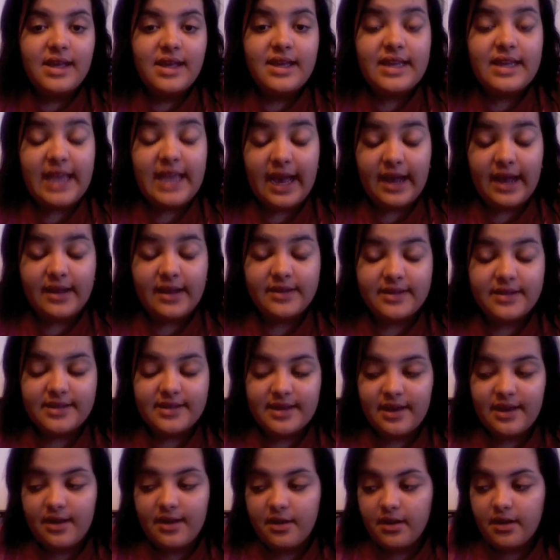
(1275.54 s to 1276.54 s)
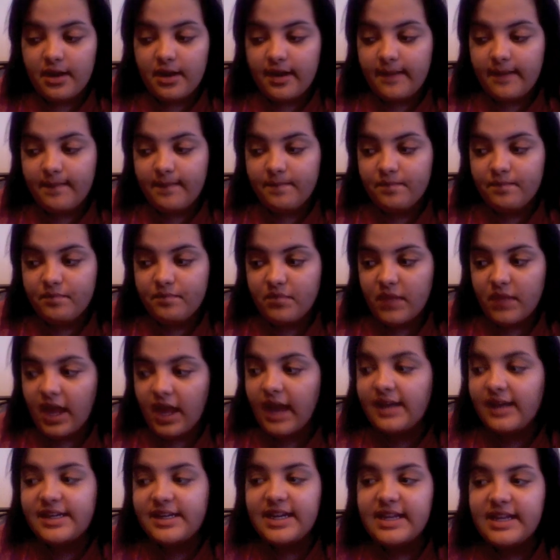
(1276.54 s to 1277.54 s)
Yeah, so,
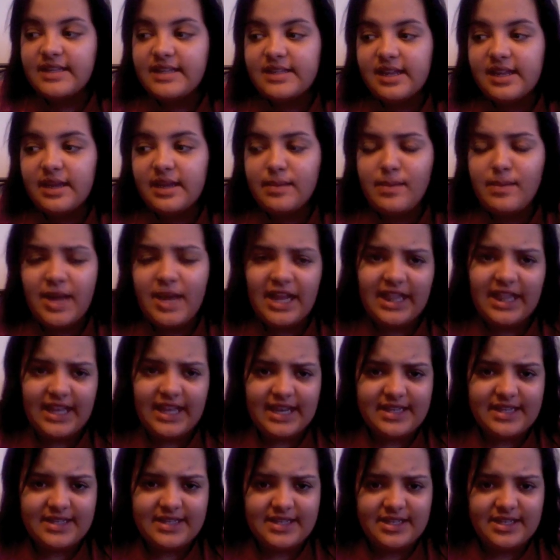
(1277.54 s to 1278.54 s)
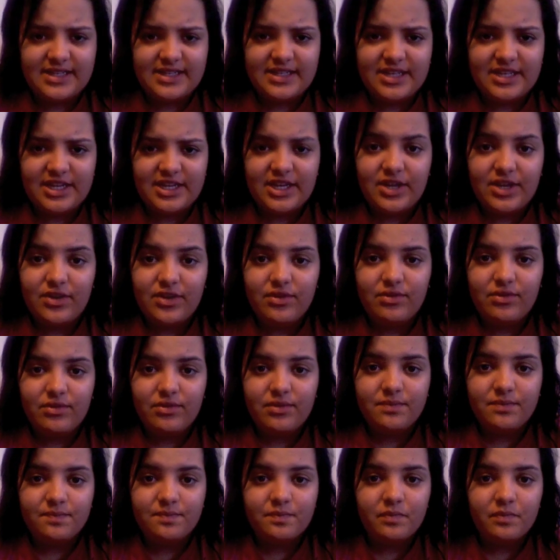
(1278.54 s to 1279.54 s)
I guess, like, my lesson to
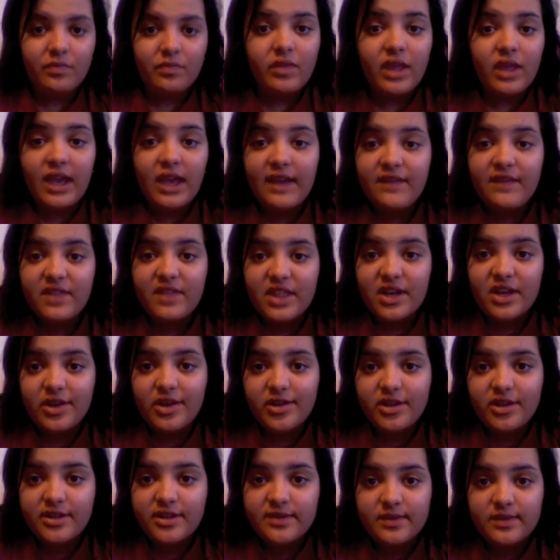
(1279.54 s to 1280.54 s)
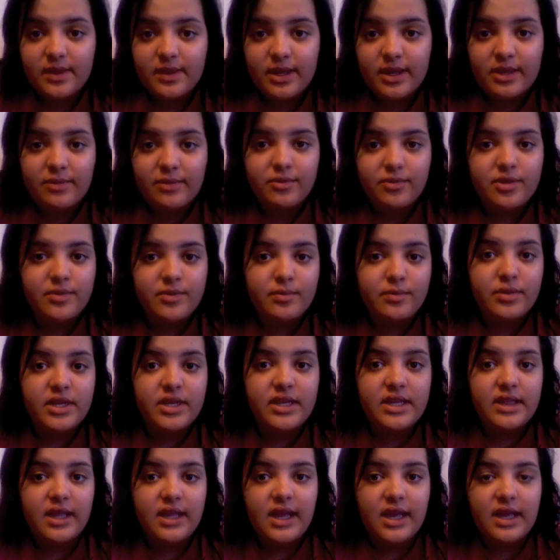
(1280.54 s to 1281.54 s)
you, if there is one, would
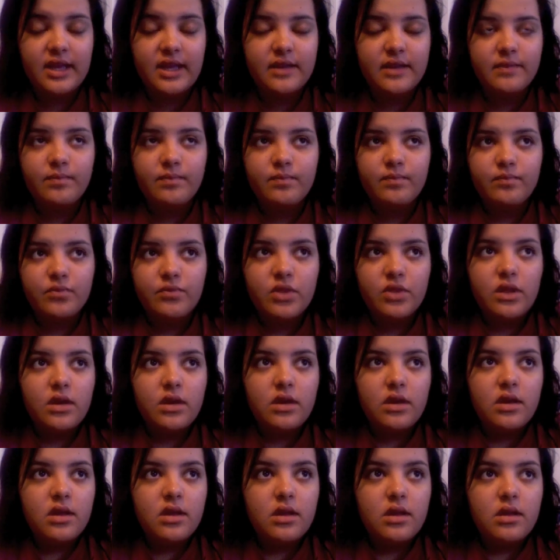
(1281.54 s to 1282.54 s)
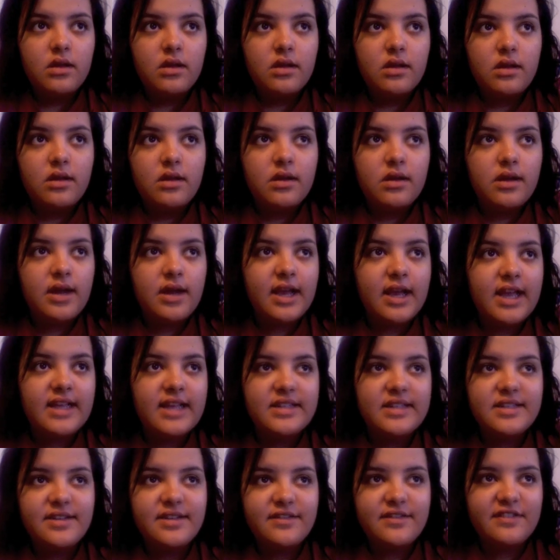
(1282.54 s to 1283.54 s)
be, like, I
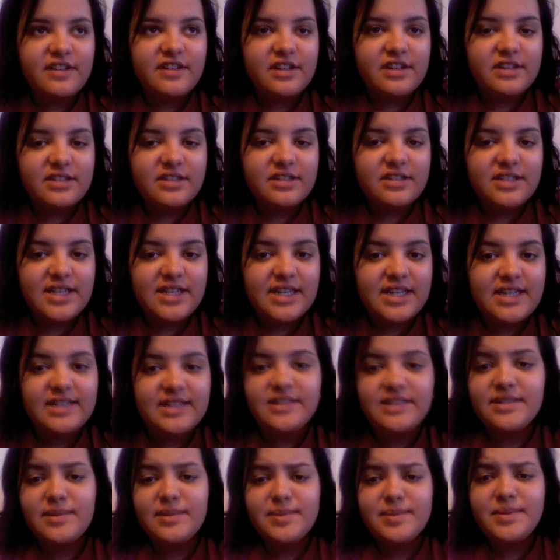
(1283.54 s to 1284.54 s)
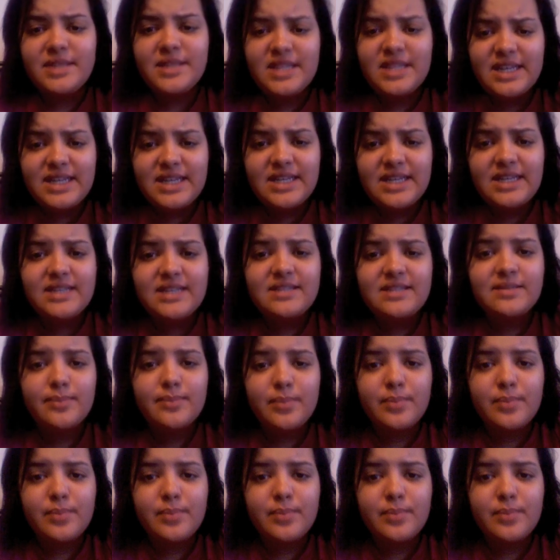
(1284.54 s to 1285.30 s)
guess the first thing is to please,